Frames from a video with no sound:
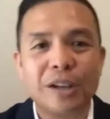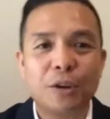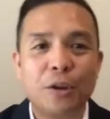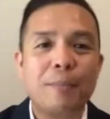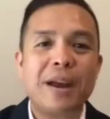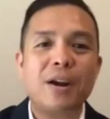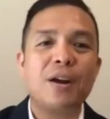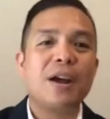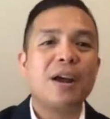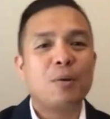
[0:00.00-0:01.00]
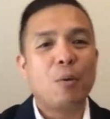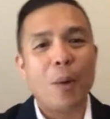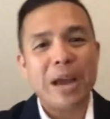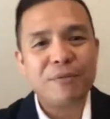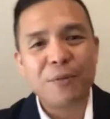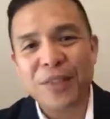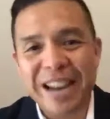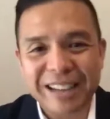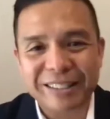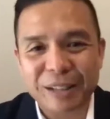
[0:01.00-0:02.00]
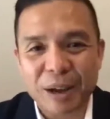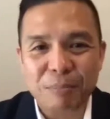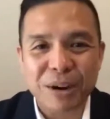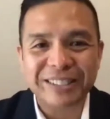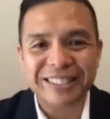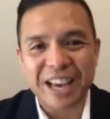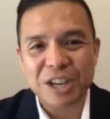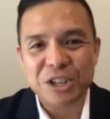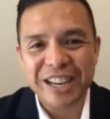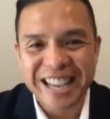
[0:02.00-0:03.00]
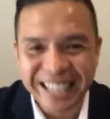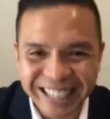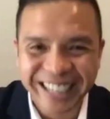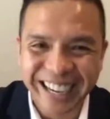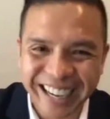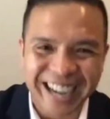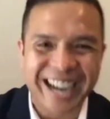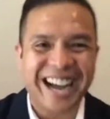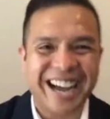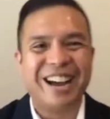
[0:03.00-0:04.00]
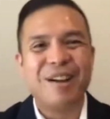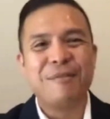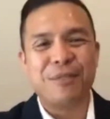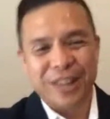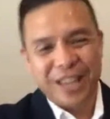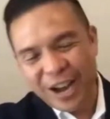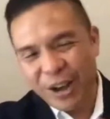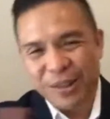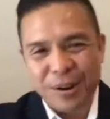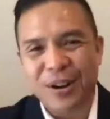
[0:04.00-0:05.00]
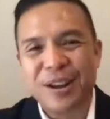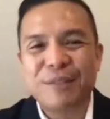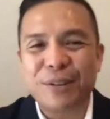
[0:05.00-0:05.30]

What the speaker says: So you better wait for the next presentation for the other